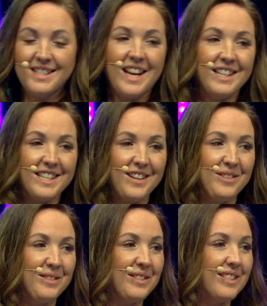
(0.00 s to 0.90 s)

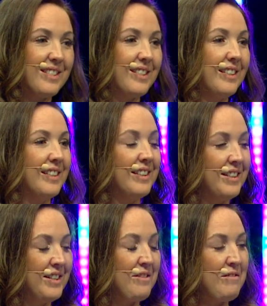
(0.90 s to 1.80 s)
telesales
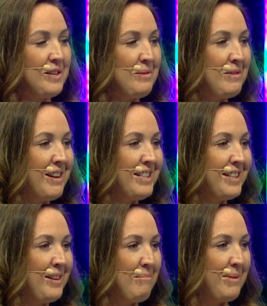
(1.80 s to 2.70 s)
for a double
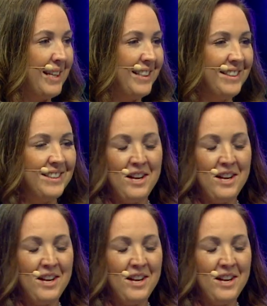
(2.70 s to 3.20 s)
glazing company.